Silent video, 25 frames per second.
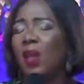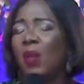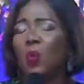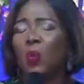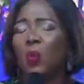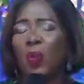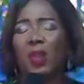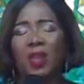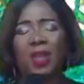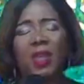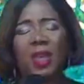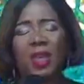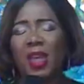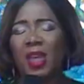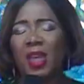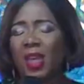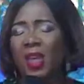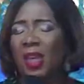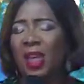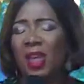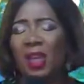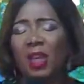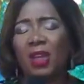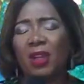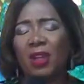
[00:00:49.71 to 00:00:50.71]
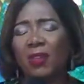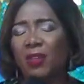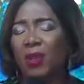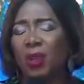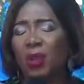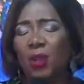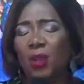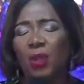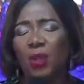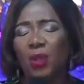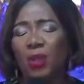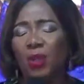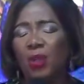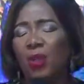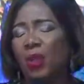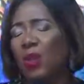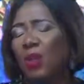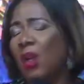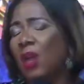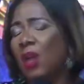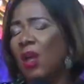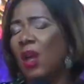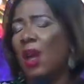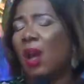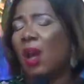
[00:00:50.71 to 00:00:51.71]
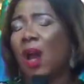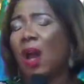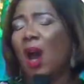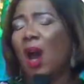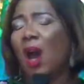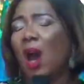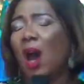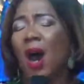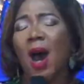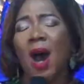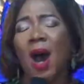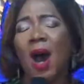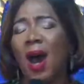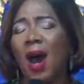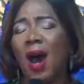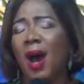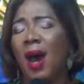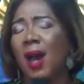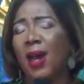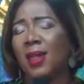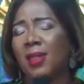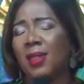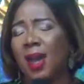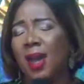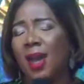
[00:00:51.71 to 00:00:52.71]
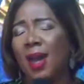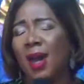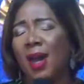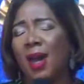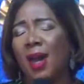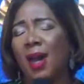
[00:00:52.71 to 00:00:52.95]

We give you honor.